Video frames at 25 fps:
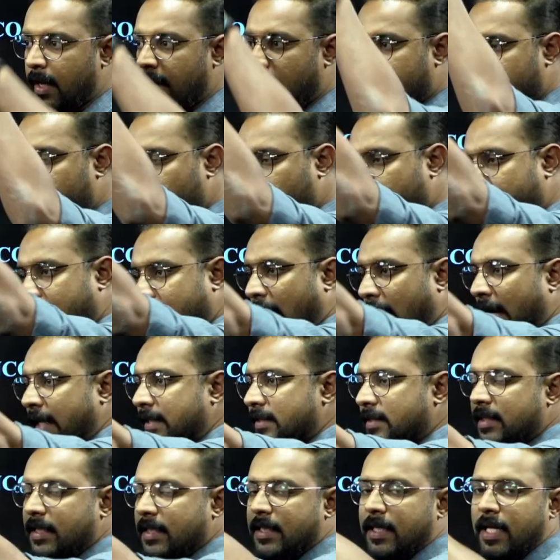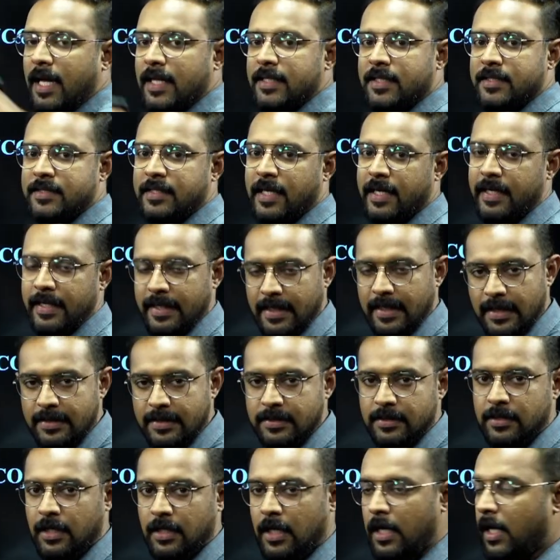you can see the other side, yes.